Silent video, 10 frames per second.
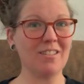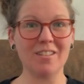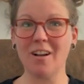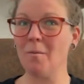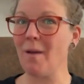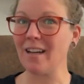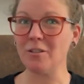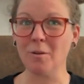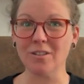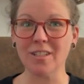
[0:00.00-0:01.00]
come back
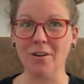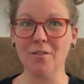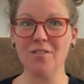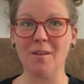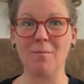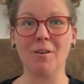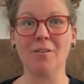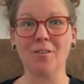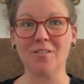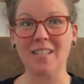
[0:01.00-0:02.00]
to ourselves and better
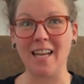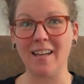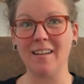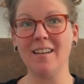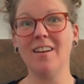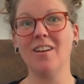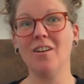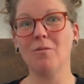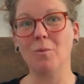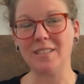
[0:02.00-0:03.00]
understand
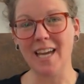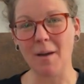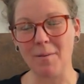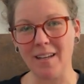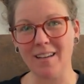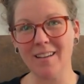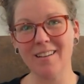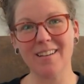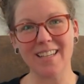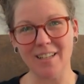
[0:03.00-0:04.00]
what's happening
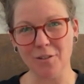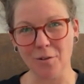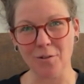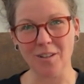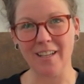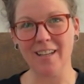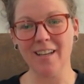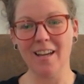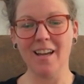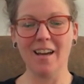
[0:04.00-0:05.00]
internally
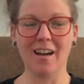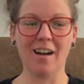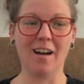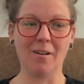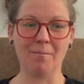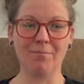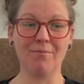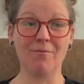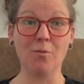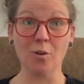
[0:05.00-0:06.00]

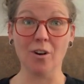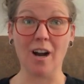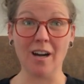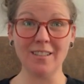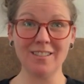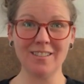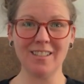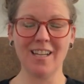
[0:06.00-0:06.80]
for us.